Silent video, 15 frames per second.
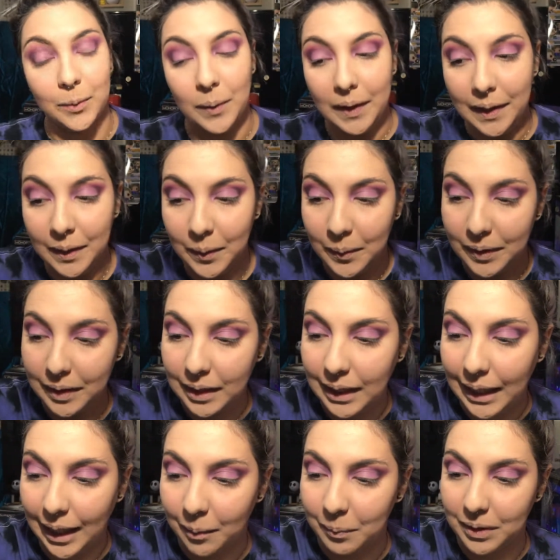I wanna know what's gonna
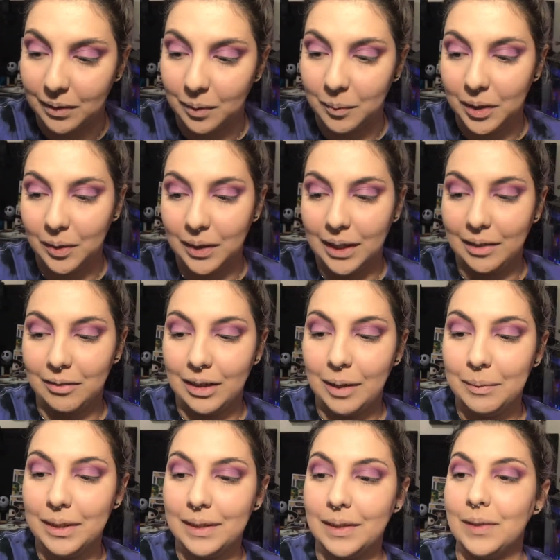happen. So I'm gonna
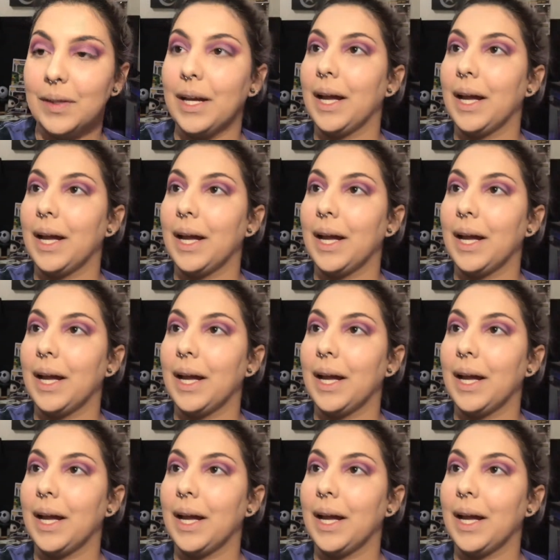grab this little